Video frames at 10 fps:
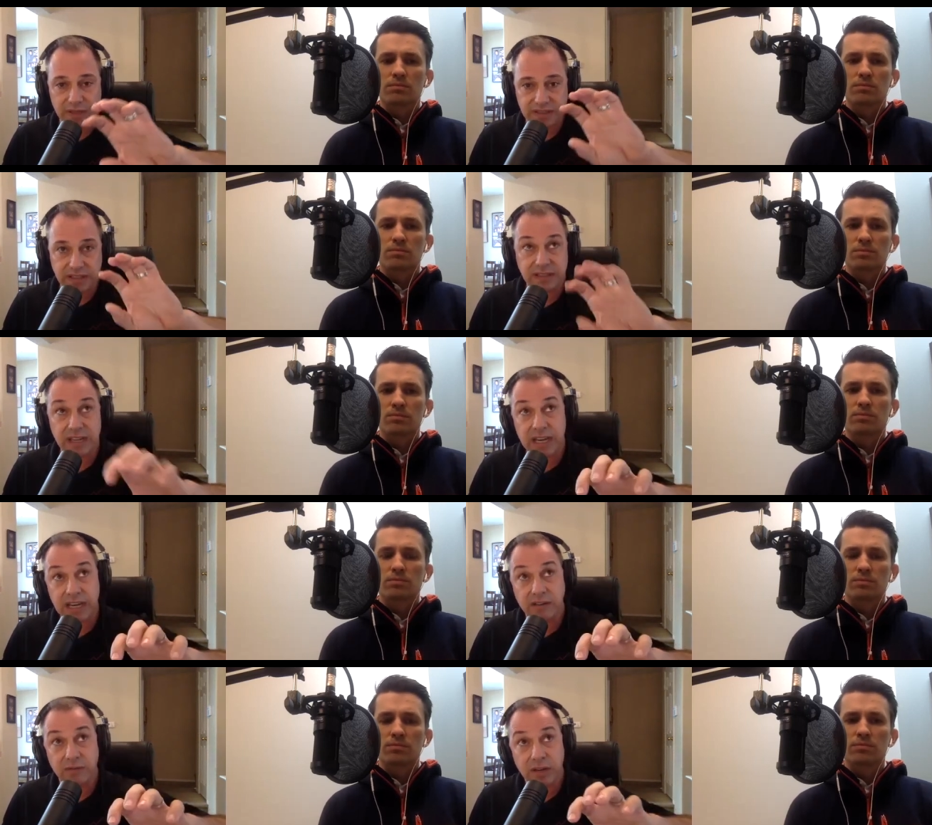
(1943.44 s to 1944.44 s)

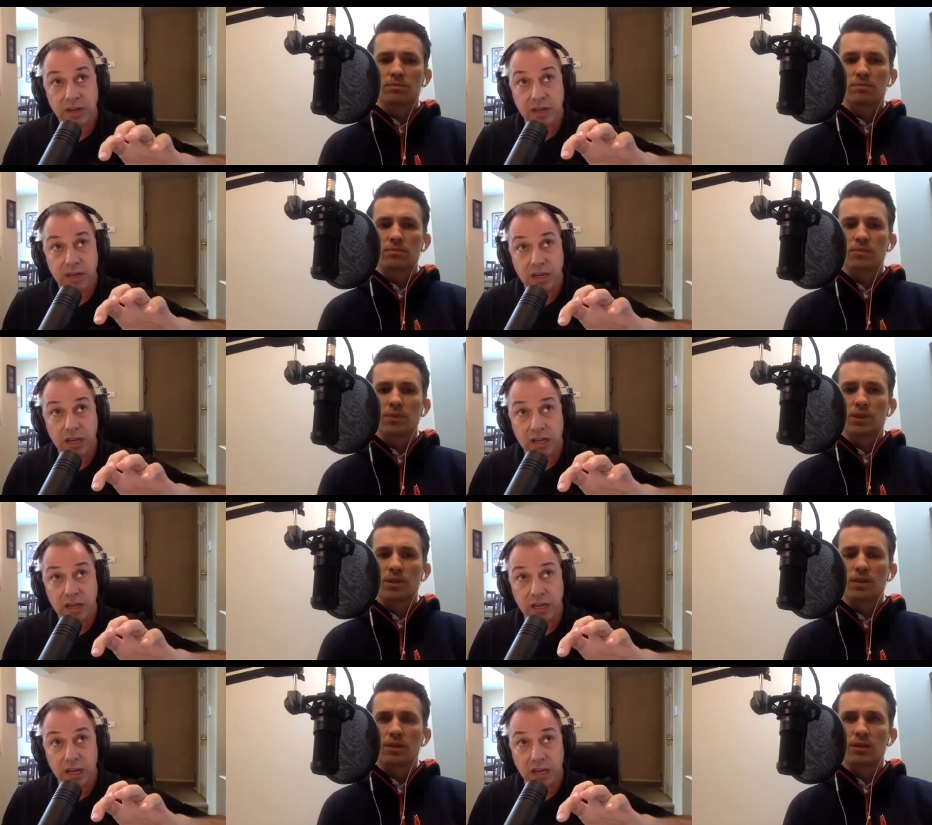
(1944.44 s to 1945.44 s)
Speaker 1: save.
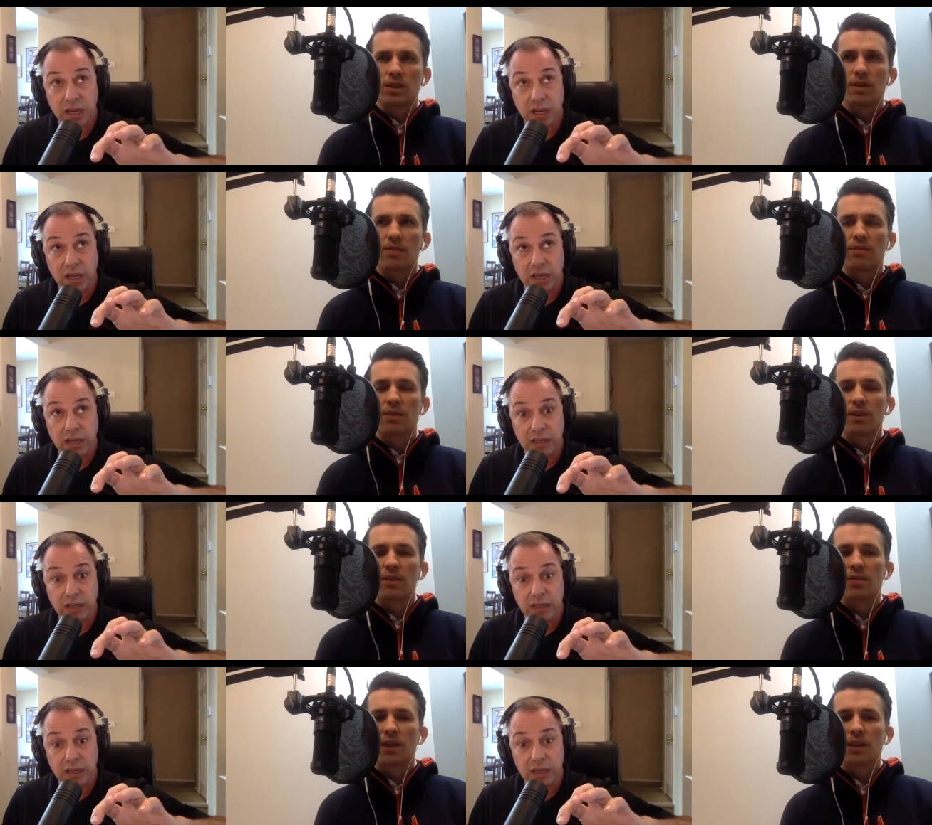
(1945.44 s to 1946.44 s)
Save,
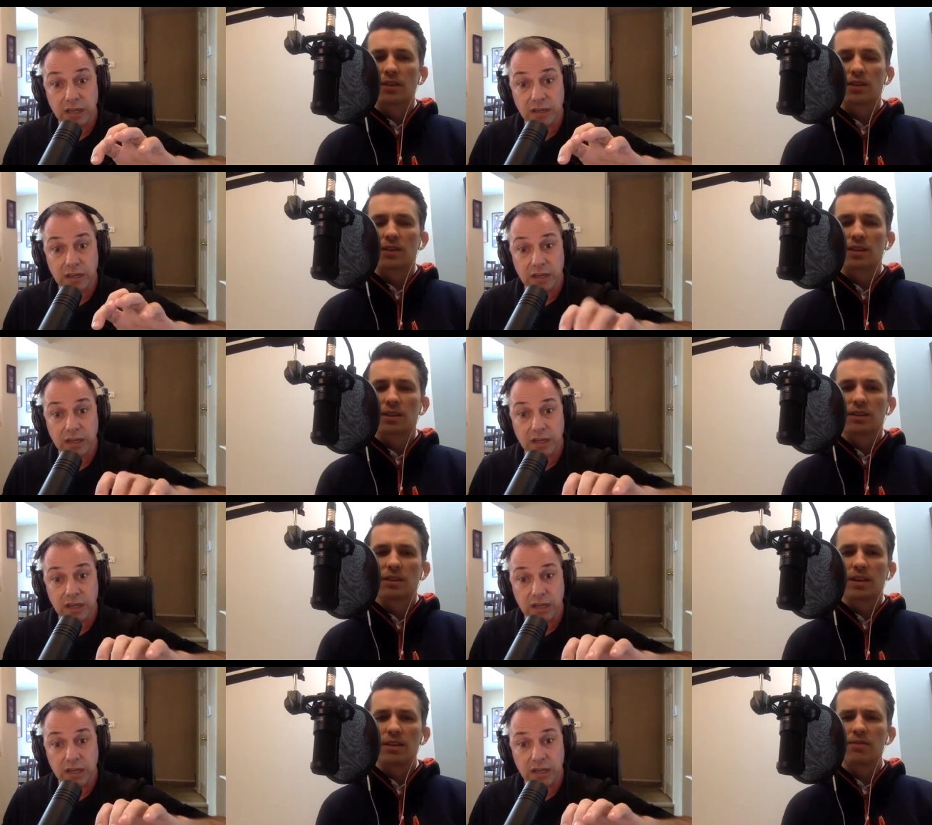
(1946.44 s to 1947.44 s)
invest. Is it
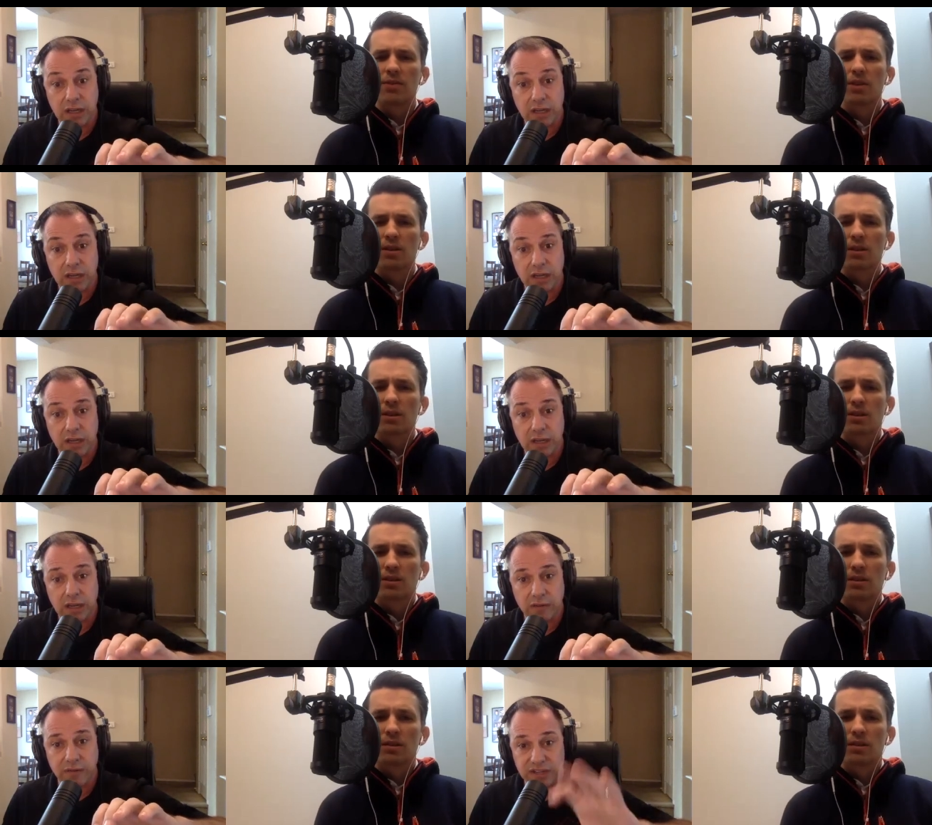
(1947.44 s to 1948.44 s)
give?
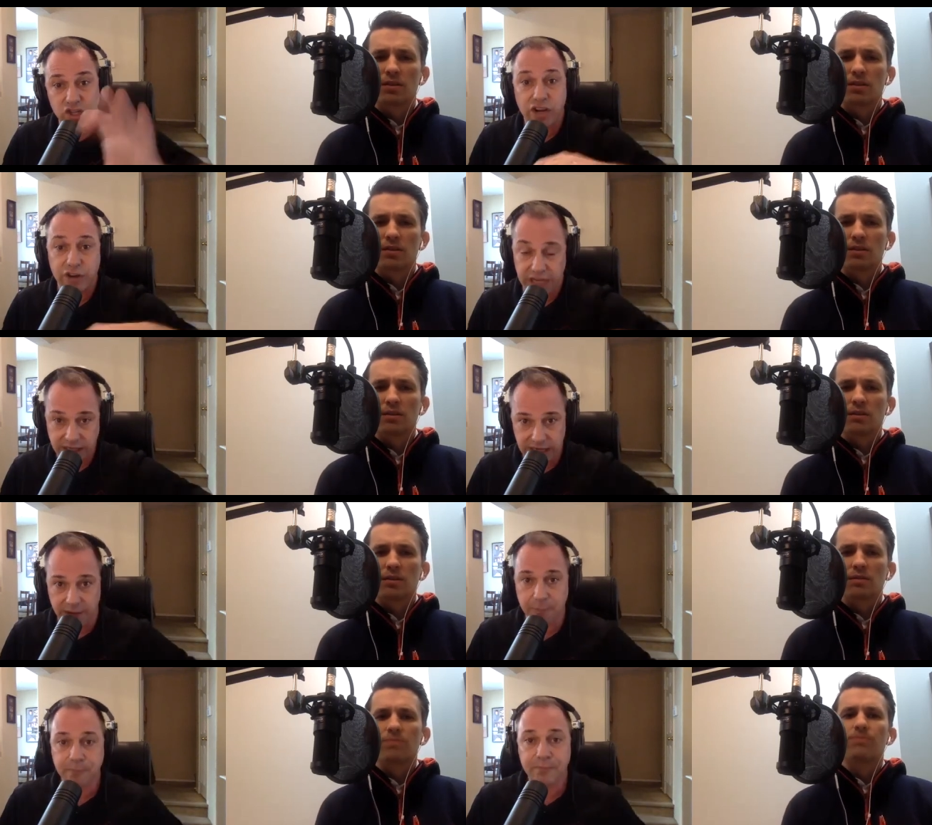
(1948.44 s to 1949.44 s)
Speaker 2: Invest charity. Yeah.
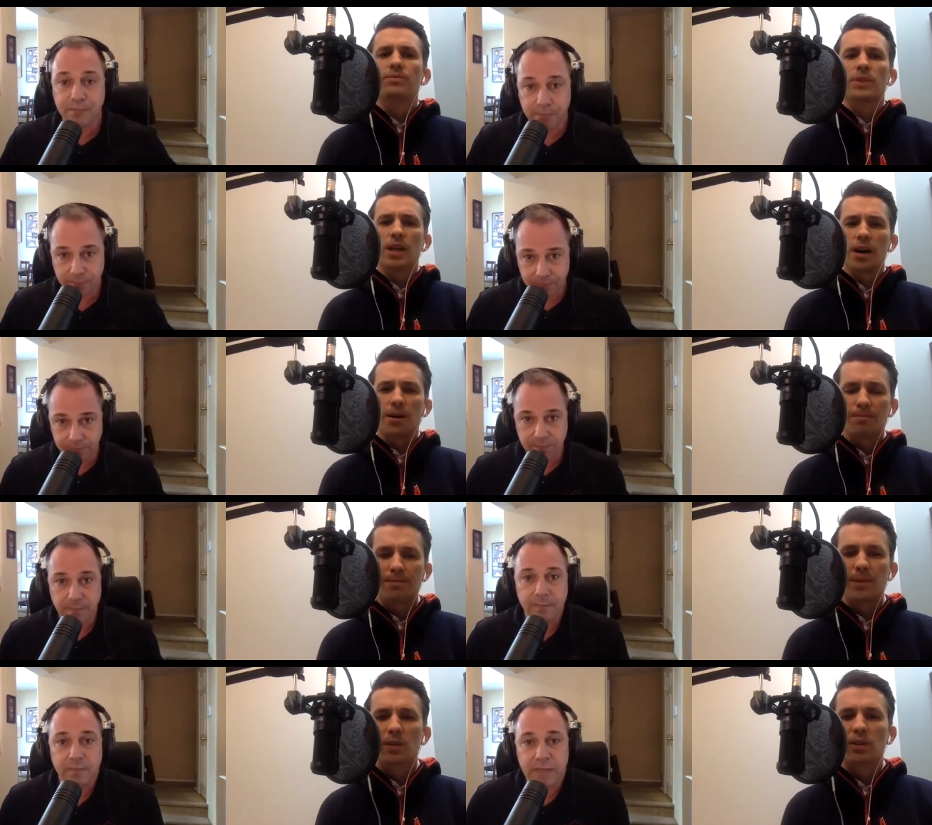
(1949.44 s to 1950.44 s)
Yeah.
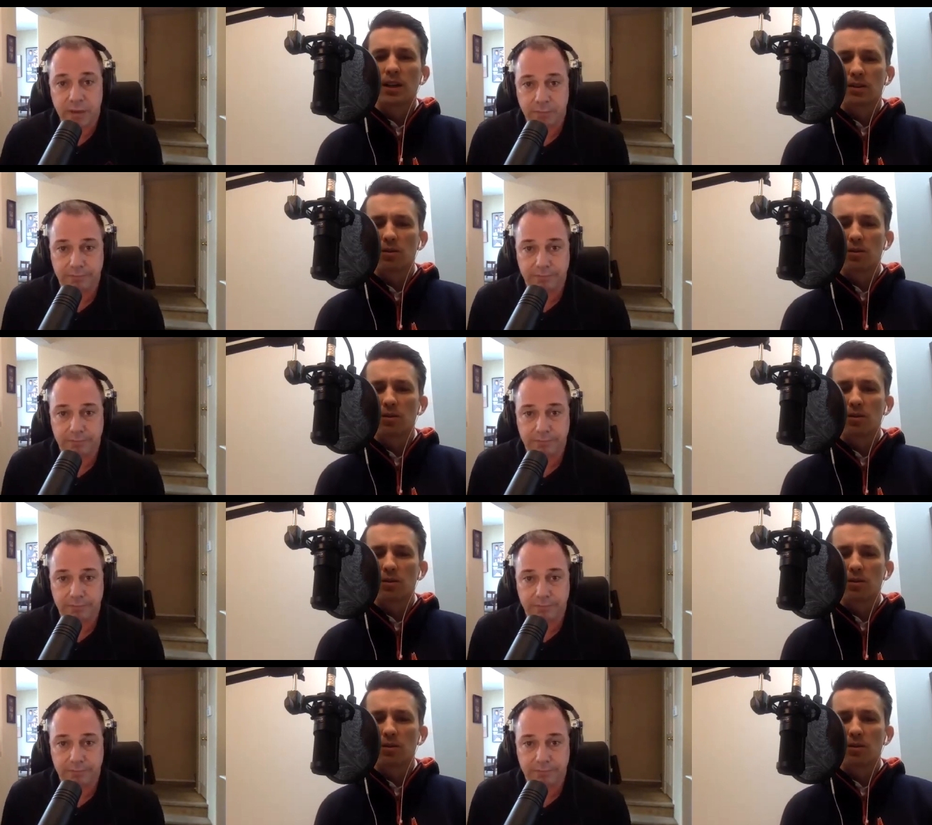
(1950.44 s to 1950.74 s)
Speaker 1: Okay, yep.